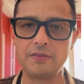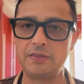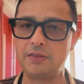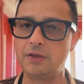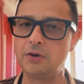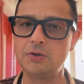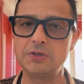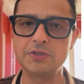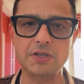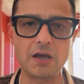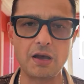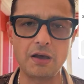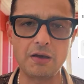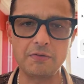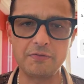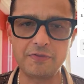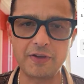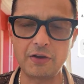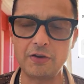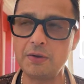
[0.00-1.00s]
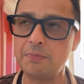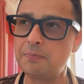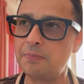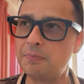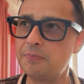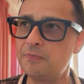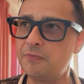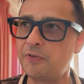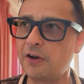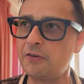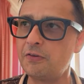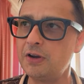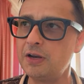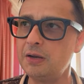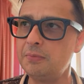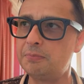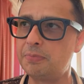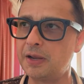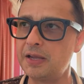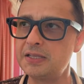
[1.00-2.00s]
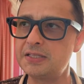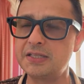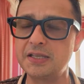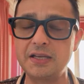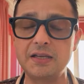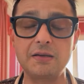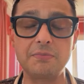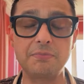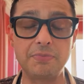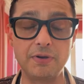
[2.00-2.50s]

those are very, very basic